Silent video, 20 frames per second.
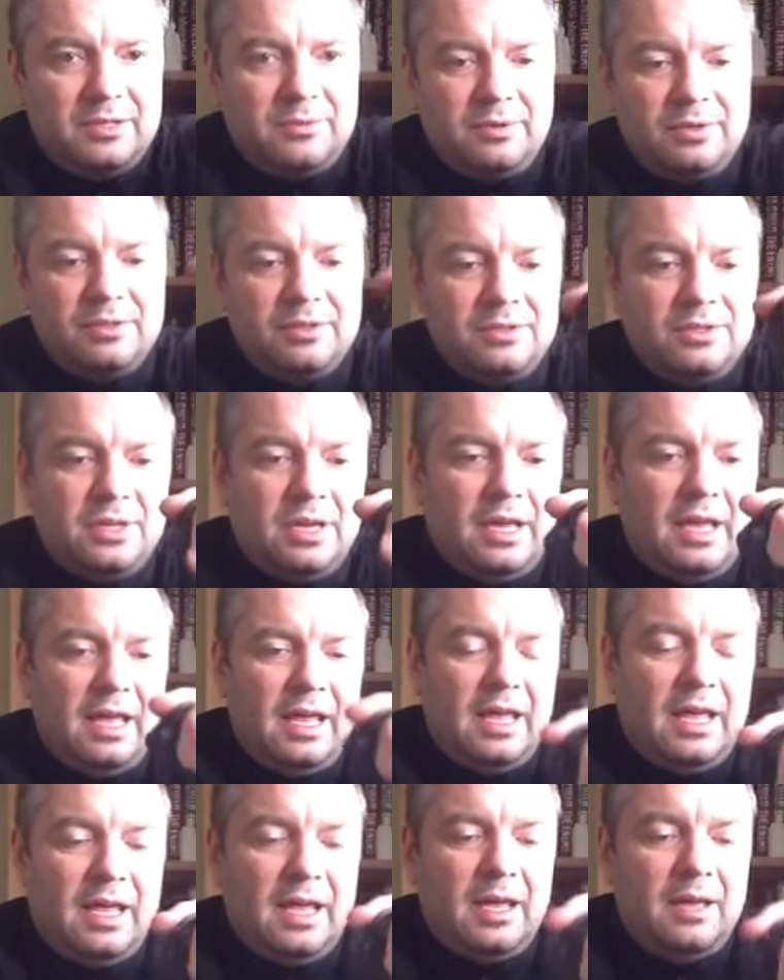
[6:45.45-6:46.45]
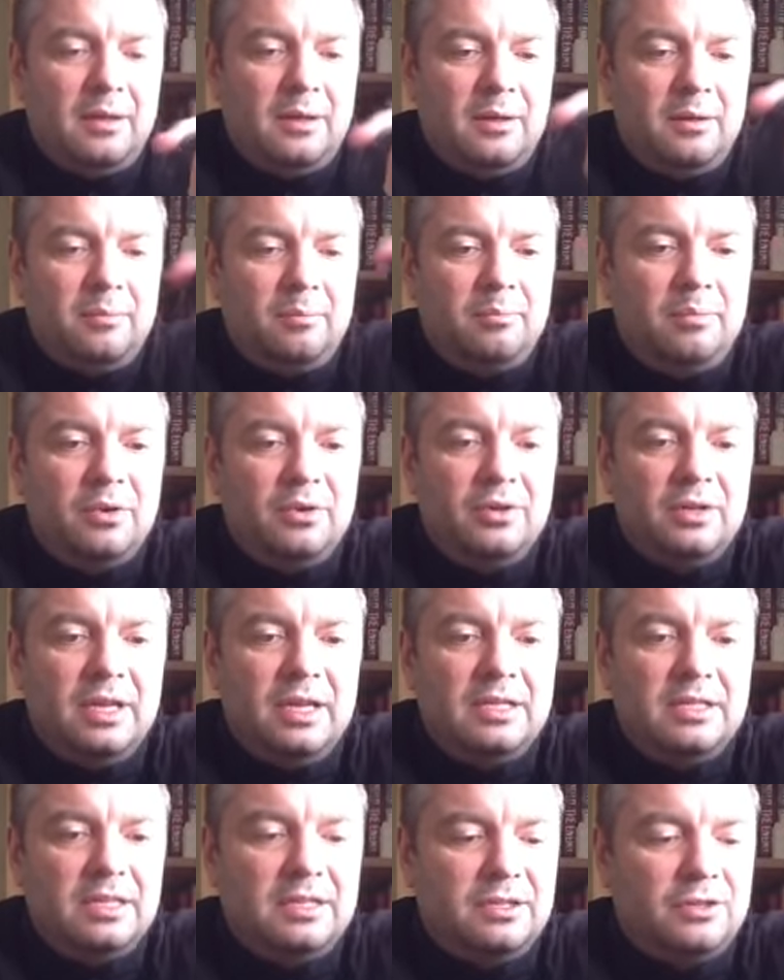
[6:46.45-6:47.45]
ones, but
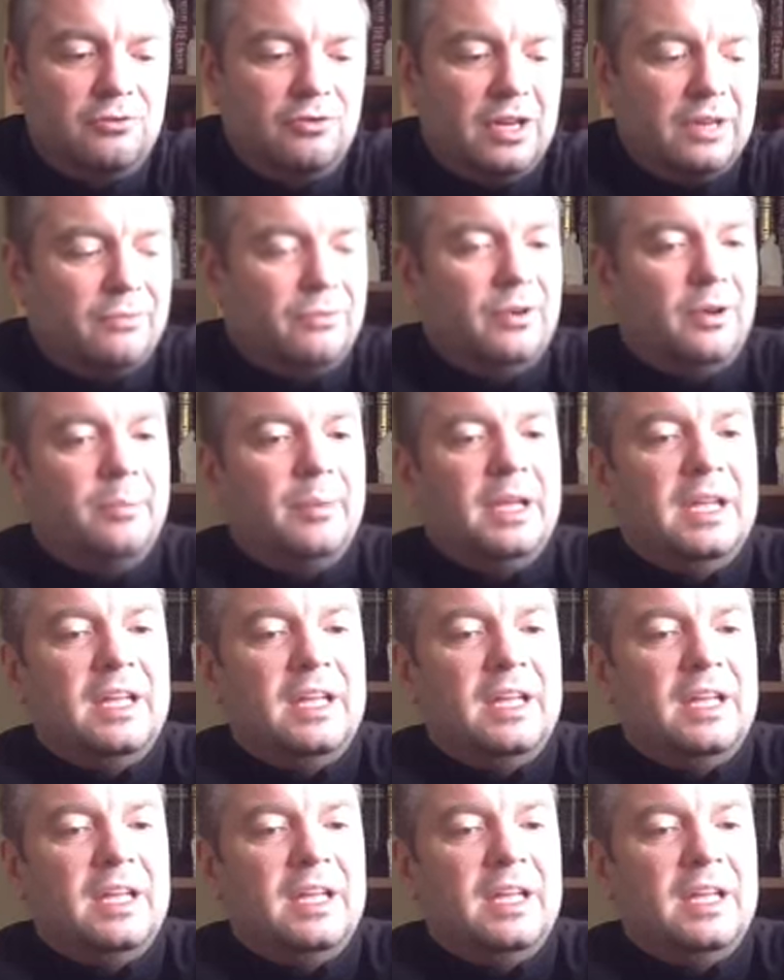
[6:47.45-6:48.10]
easy to drink from.